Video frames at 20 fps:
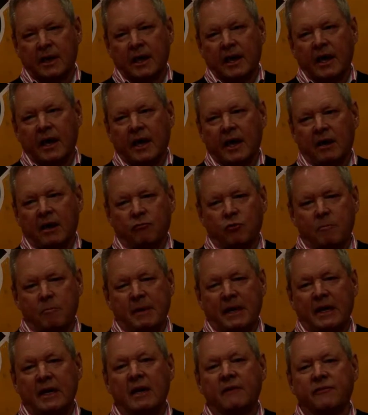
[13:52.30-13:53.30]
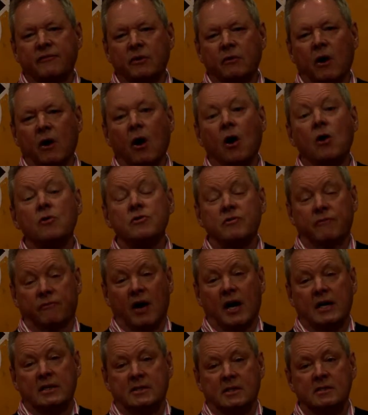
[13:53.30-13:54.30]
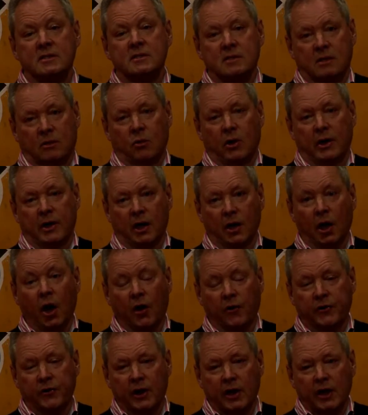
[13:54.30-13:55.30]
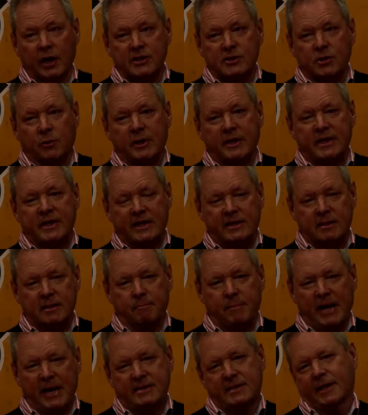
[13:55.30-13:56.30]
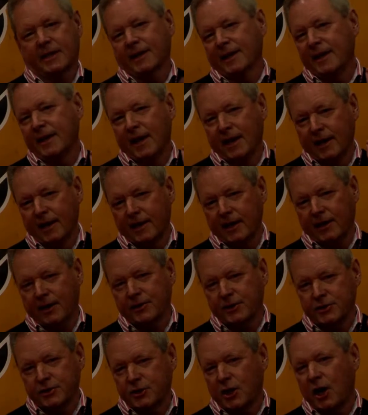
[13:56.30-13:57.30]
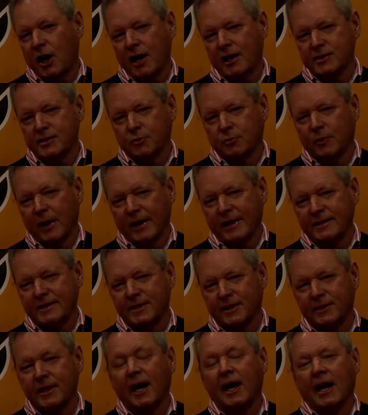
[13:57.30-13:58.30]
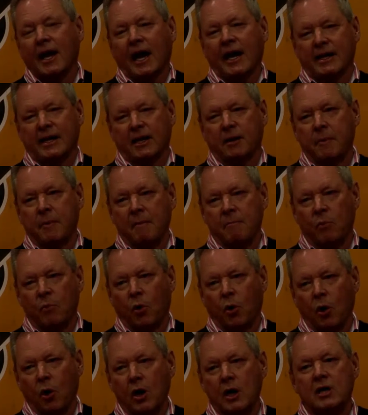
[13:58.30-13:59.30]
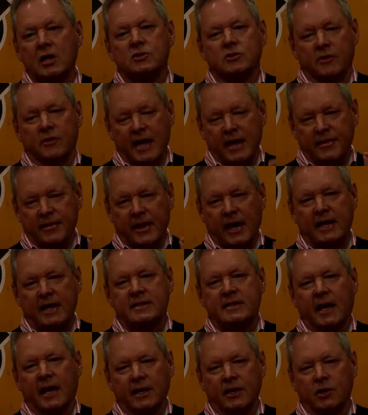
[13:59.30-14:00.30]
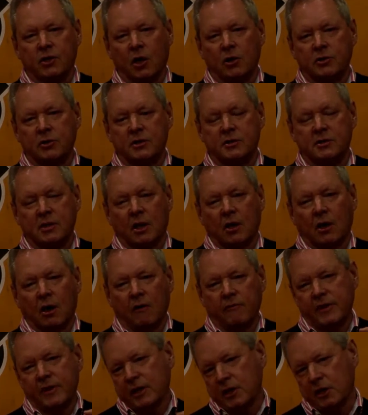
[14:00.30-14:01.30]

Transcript: and we're being left to our own devices quite a lot. So we need to basically kick the tyres in Wellington a little bit more so that they take notice of the